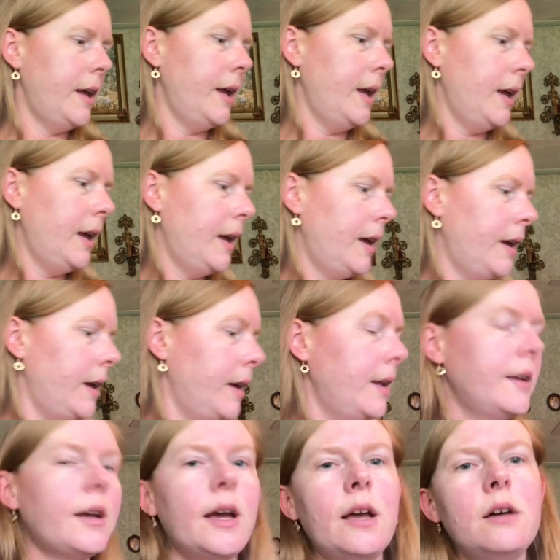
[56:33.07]
And
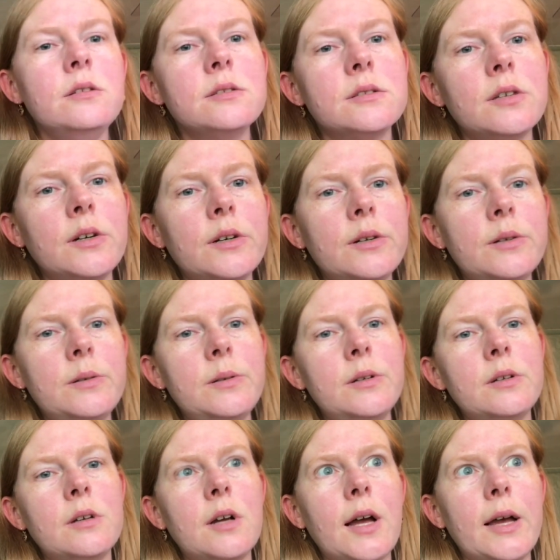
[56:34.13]

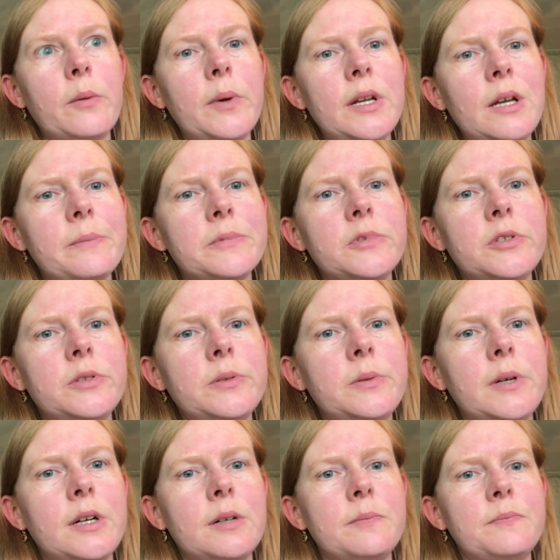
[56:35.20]
I went up to
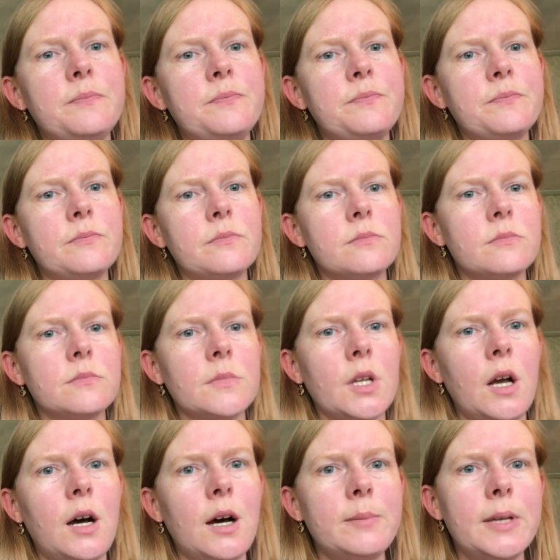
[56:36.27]

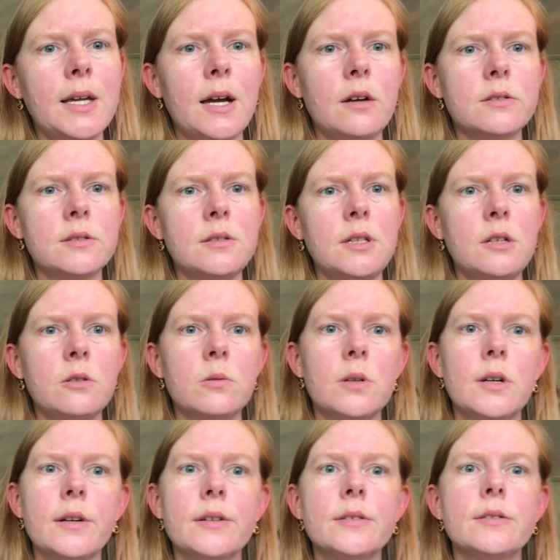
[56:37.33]
Hobby House
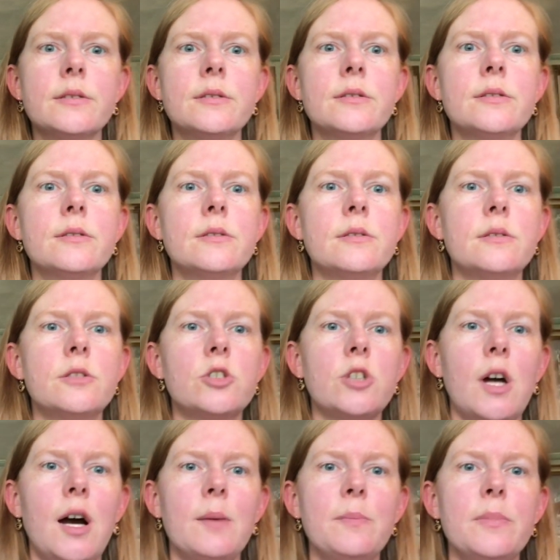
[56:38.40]
Needleworks
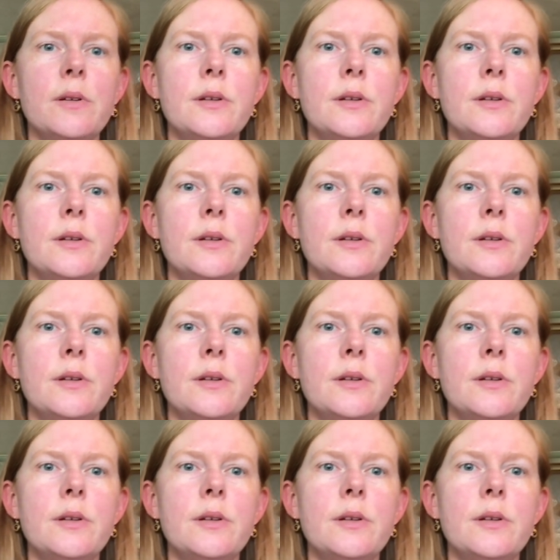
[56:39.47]
shop.